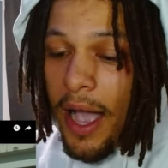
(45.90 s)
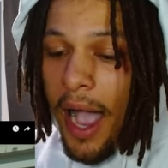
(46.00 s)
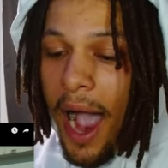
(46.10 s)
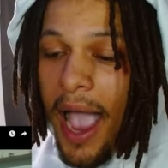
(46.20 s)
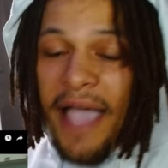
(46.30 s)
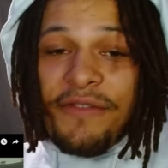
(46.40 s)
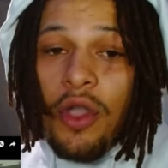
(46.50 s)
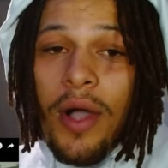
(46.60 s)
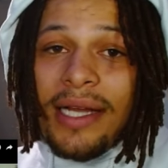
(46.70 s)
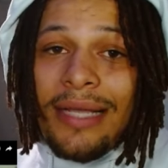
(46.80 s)
I, I have
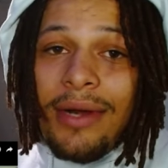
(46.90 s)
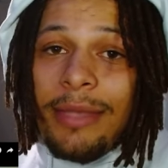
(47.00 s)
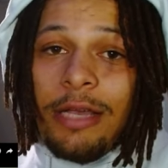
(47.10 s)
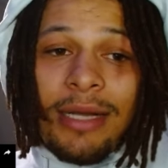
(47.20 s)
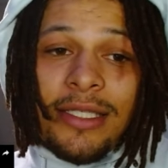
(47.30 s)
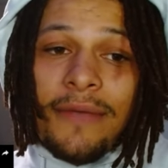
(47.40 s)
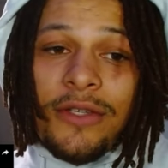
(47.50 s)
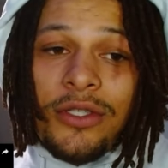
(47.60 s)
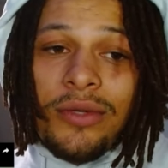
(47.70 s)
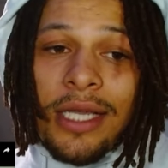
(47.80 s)
no idea what I'm getting myself
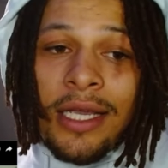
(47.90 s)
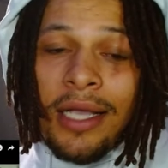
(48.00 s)
into, gang.